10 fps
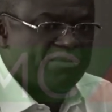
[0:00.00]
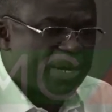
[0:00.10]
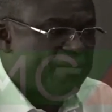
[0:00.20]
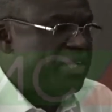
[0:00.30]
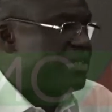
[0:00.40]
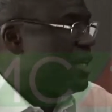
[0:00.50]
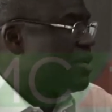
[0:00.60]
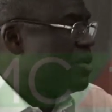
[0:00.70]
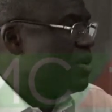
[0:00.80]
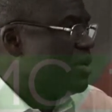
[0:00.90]
private
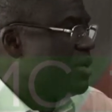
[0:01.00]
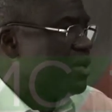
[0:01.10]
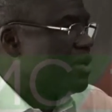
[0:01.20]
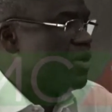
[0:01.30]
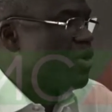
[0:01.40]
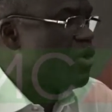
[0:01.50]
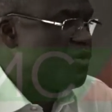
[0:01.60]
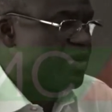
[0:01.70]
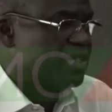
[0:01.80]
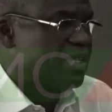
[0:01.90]
sector
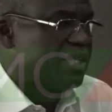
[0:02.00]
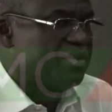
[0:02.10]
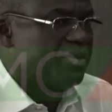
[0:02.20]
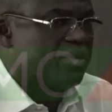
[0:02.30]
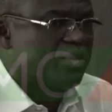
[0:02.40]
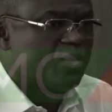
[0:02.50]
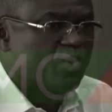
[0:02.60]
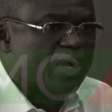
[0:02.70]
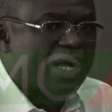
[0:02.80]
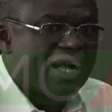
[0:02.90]
obviously
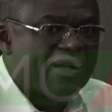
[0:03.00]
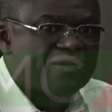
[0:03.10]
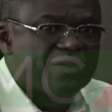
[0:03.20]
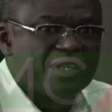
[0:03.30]
will have